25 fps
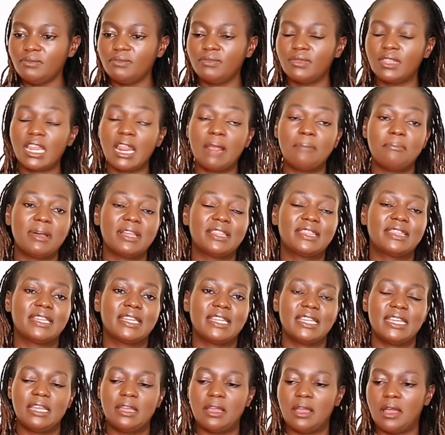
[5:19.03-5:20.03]
number
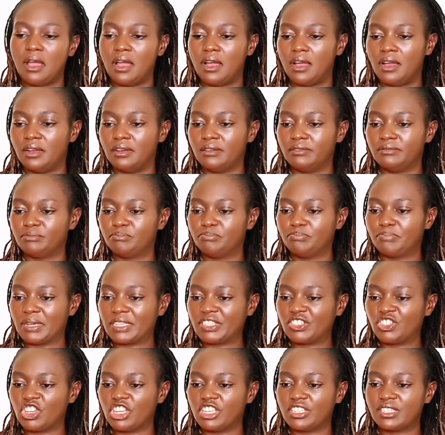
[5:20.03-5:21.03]
three,
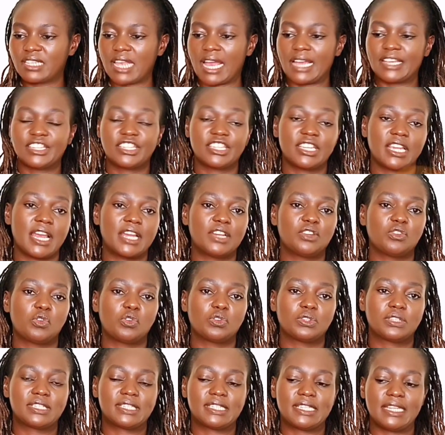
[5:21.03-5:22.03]
purchase a shared
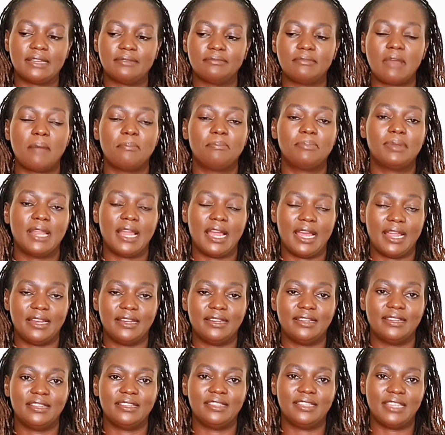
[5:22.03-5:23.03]
hosting
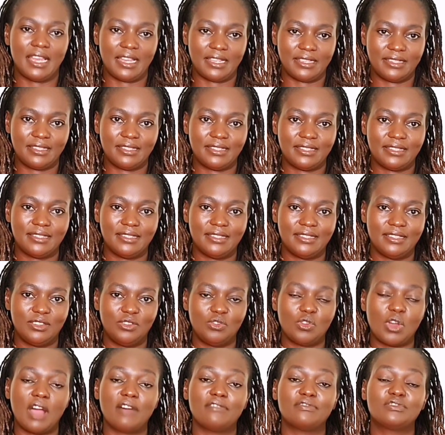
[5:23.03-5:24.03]
plan. Yes,
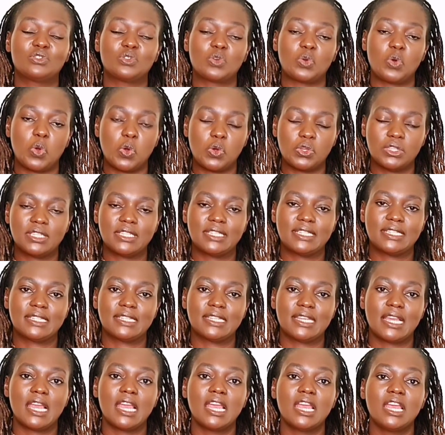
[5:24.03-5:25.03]
you have to
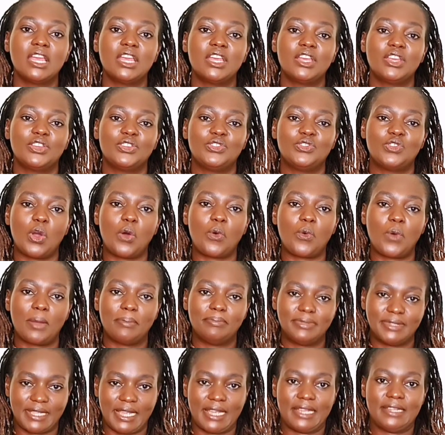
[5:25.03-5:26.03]
host your
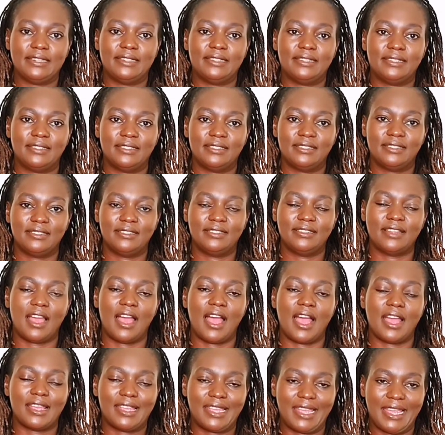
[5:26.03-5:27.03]
website.
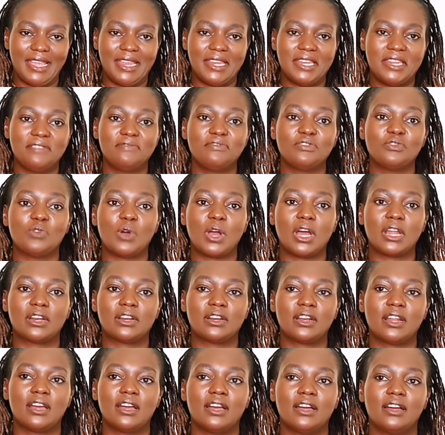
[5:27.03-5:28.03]
Again, if you
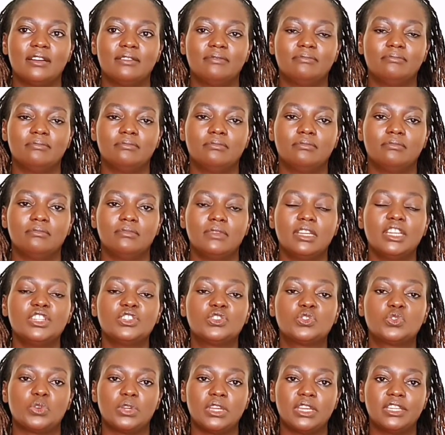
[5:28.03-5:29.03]
are
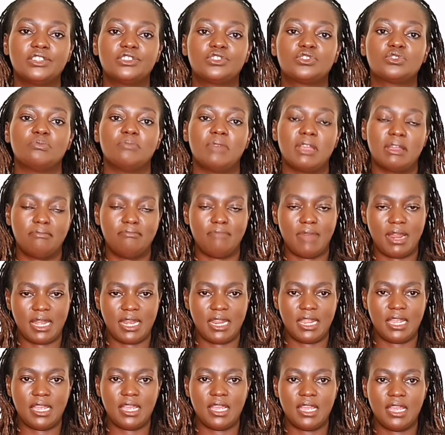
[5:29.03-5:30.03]
into it to make
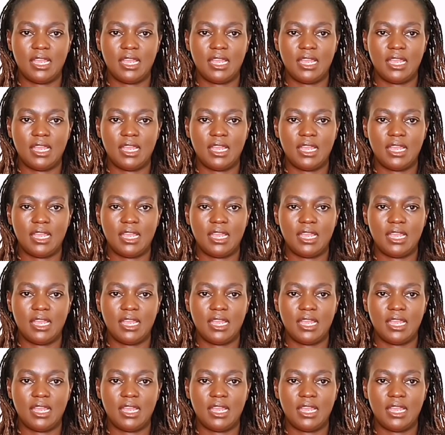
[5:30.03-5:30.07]
money,